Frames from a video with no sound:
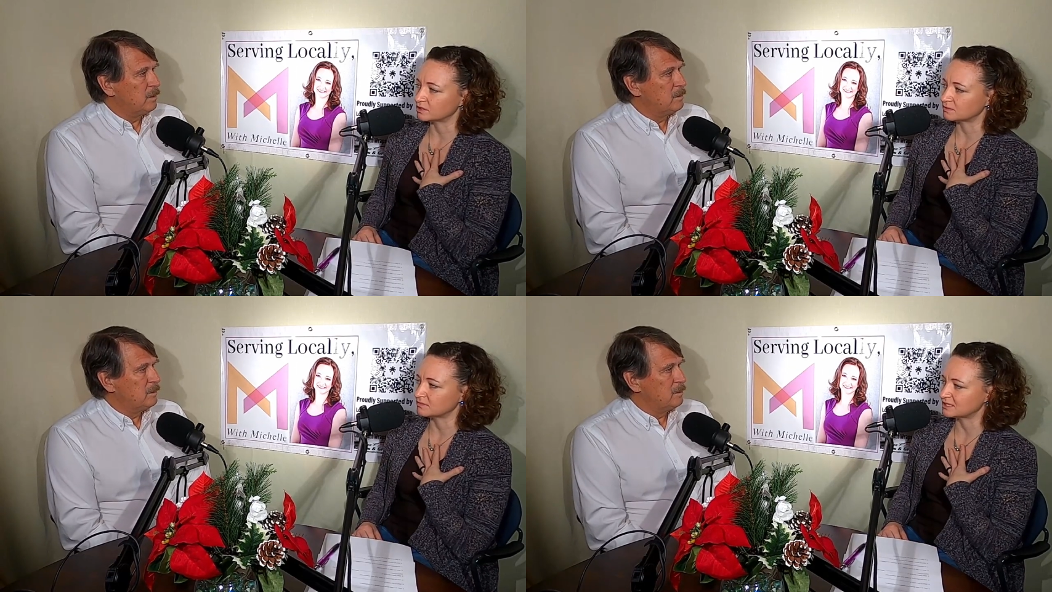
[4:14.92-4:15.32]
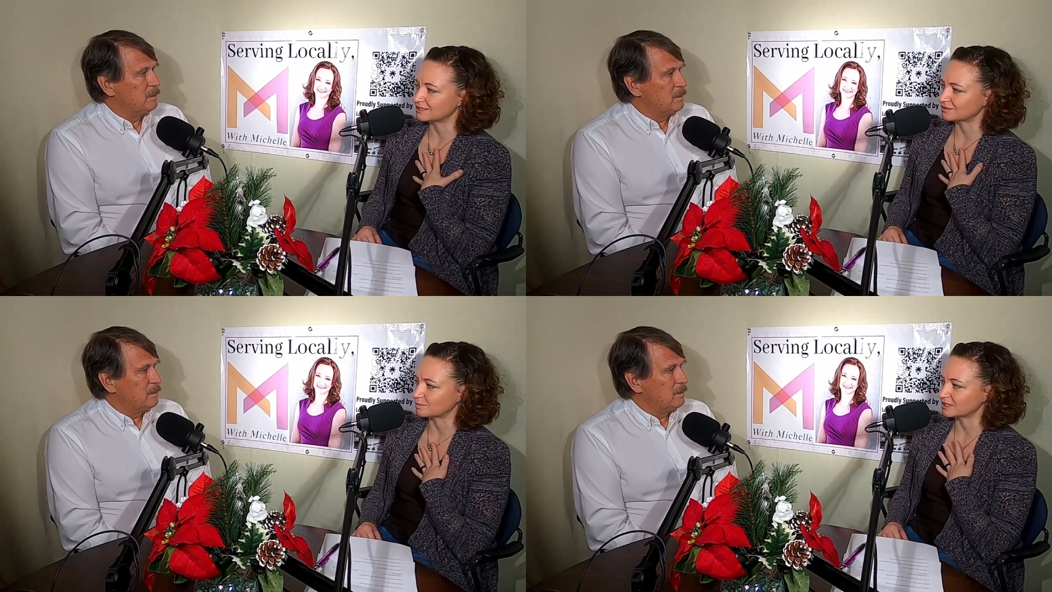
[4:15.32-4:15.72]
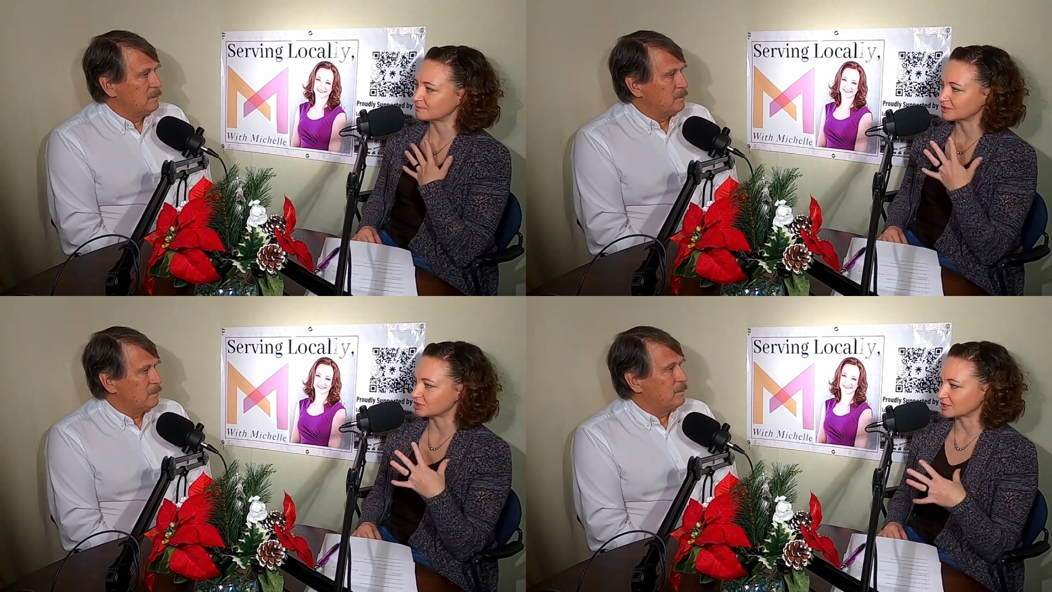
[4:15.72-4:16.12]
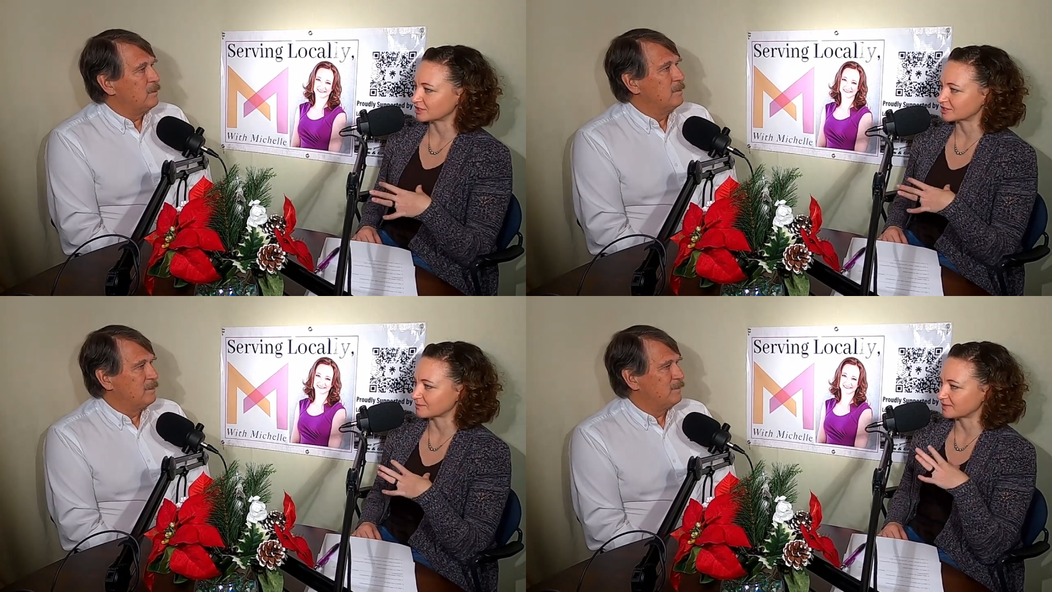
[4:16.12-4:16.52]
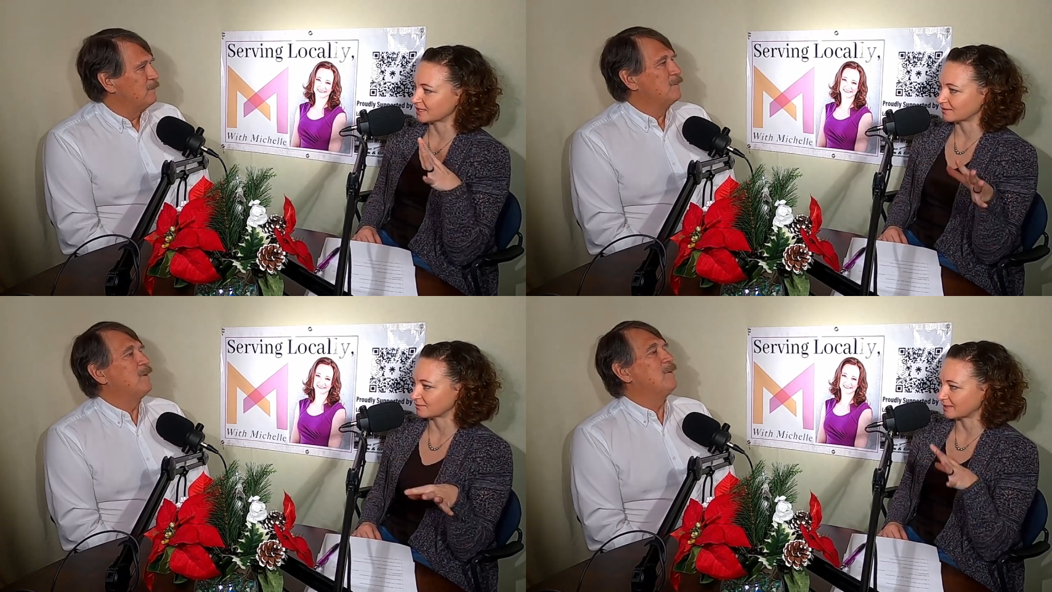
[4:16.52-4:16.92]
Speaker 1: was Mrs. Westminster or
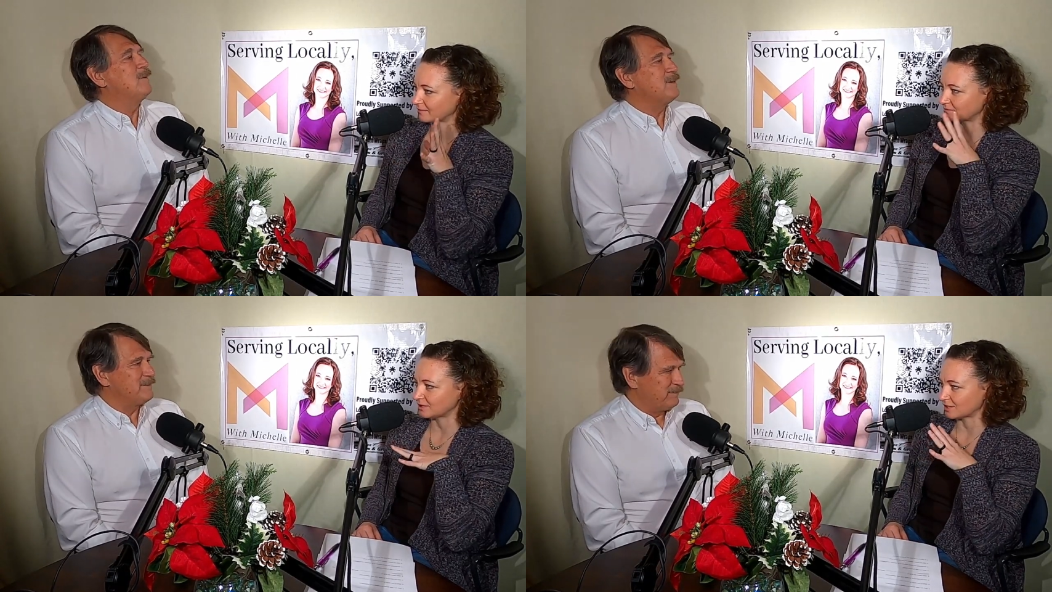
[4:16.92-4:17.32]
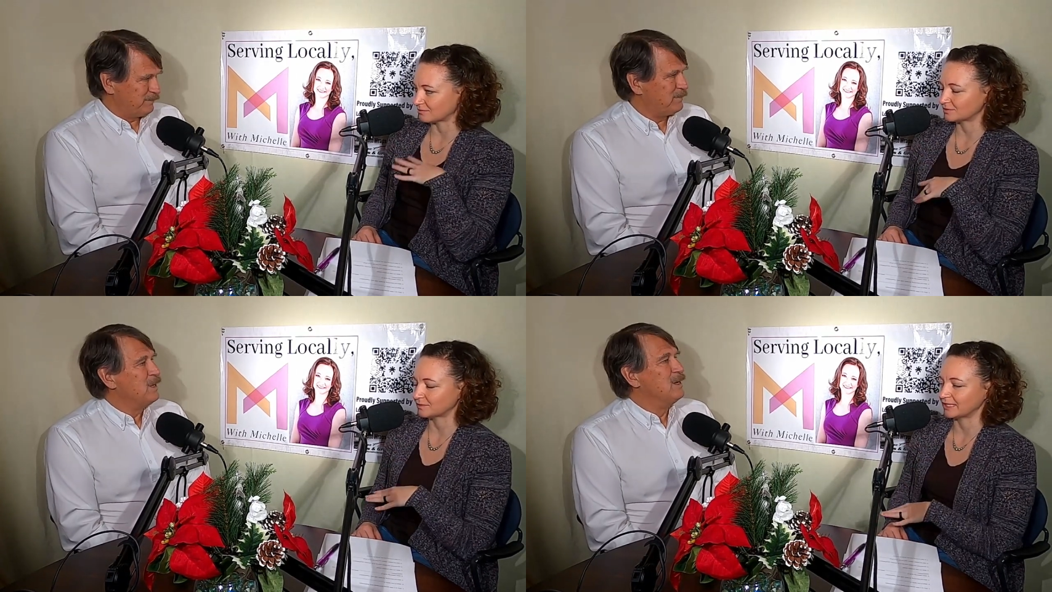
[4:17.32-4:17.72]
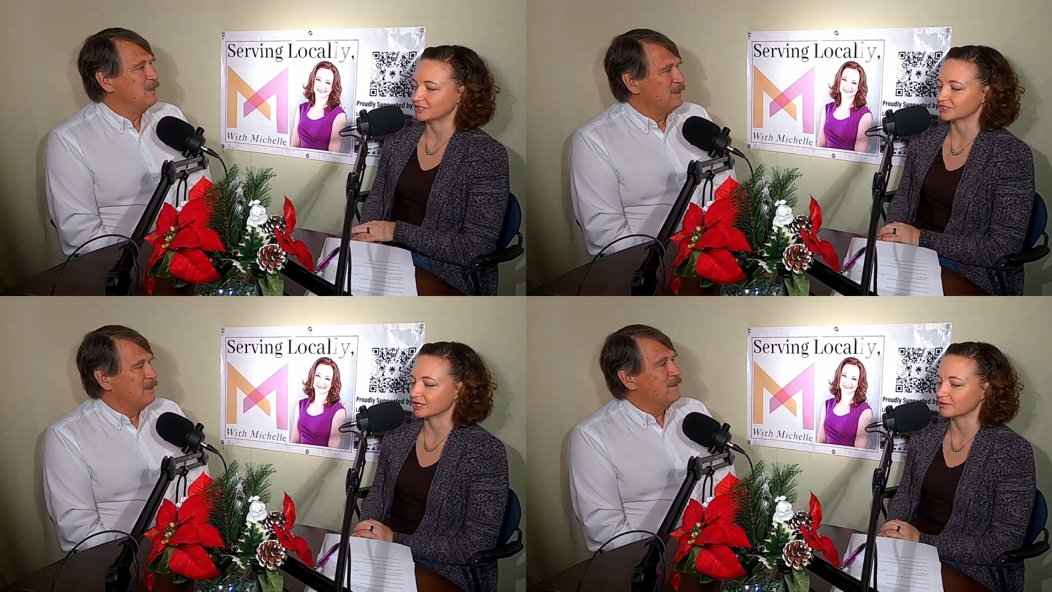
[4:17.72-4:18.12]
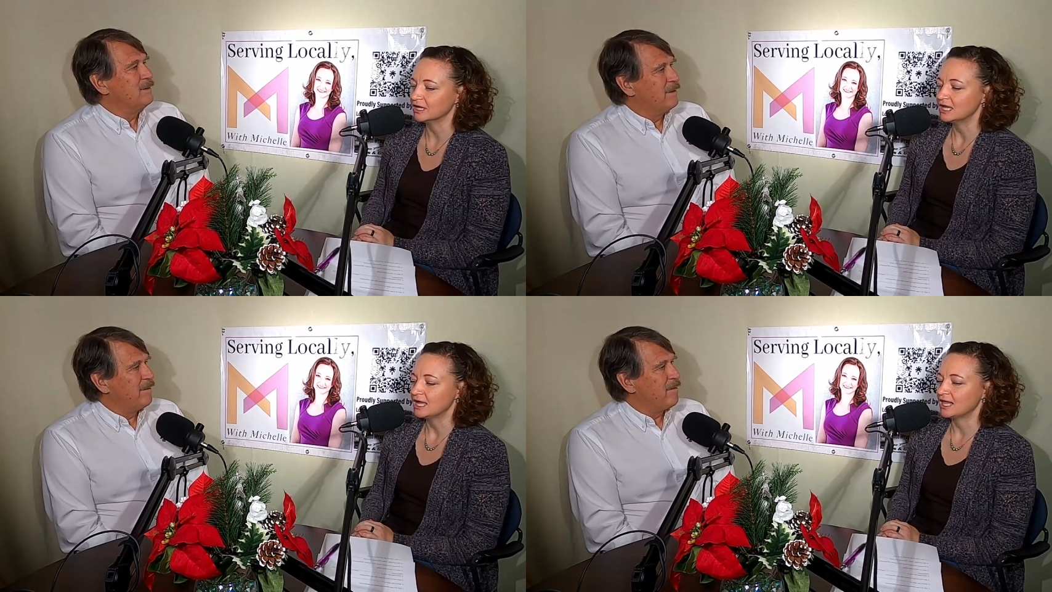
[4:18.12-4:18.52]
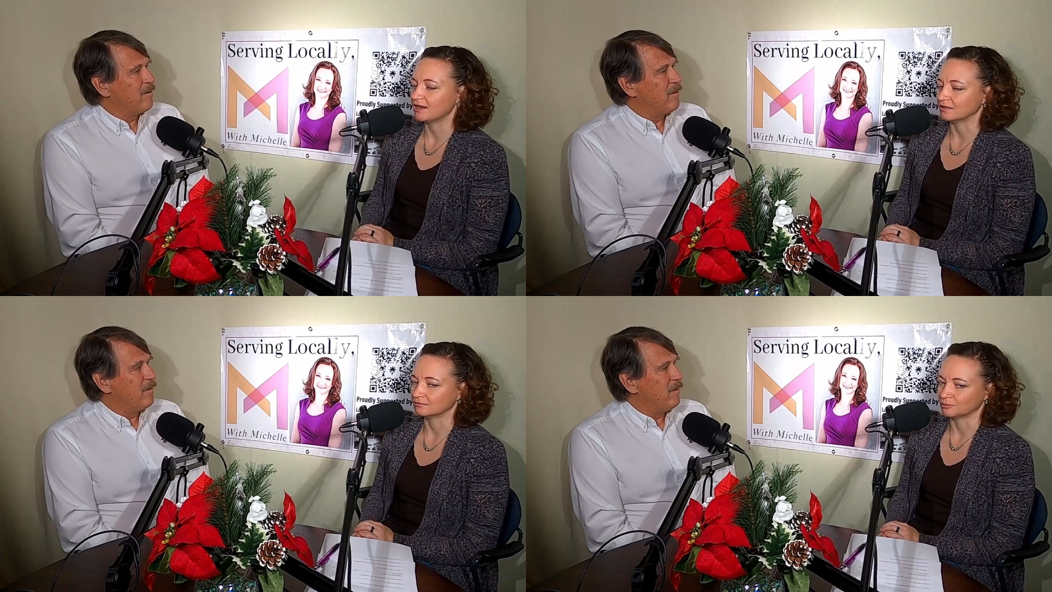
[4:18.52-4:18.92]
something when uh, I, ah, you know, mm-hmm. 20 years ago, or
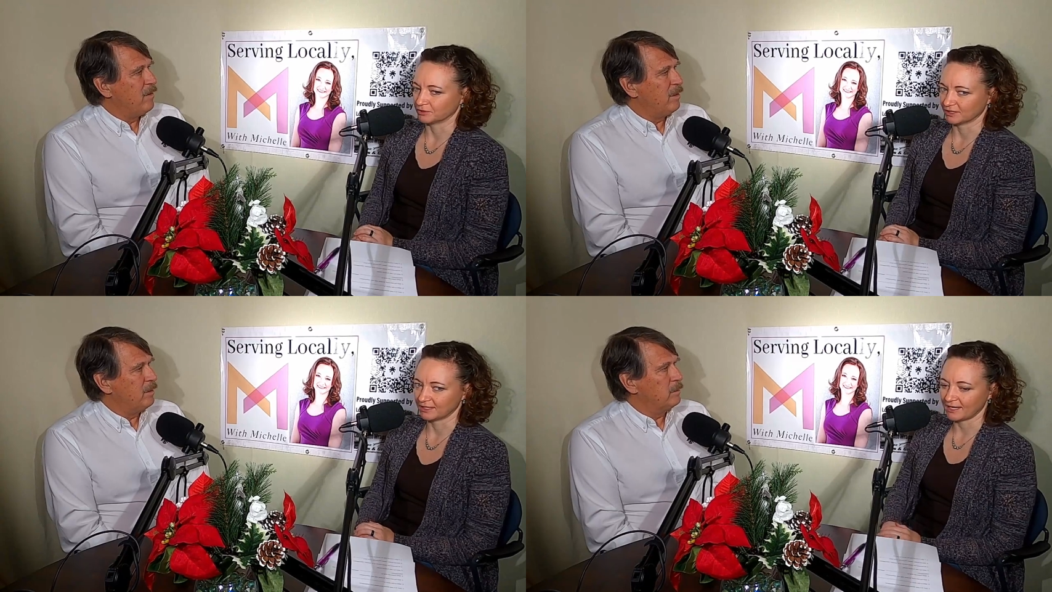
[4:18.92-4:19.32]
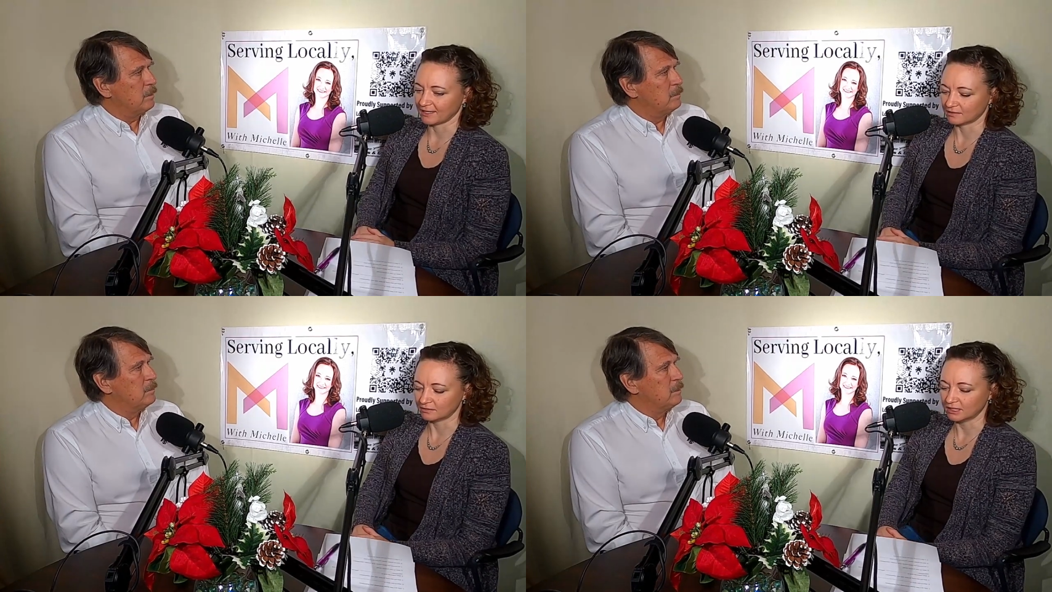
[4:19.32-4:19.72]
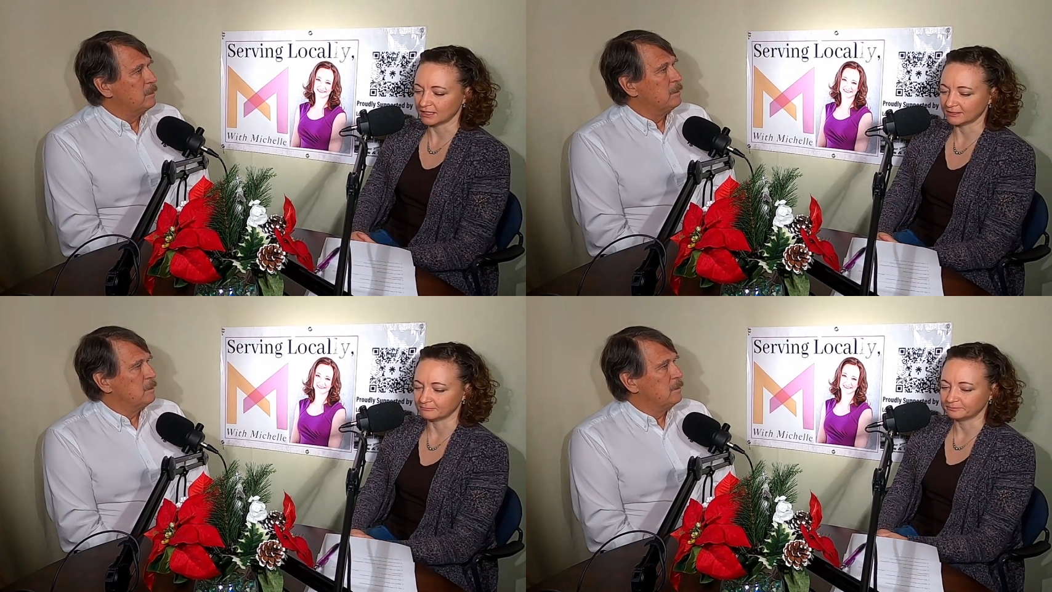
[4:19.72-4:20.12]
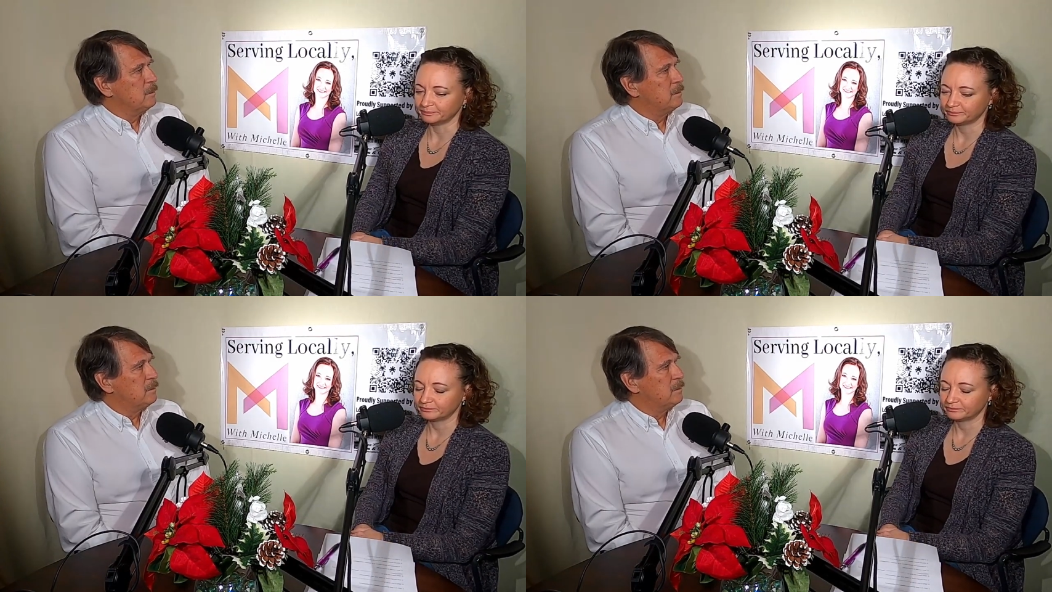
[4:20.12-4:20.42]
er, more than that now. Um,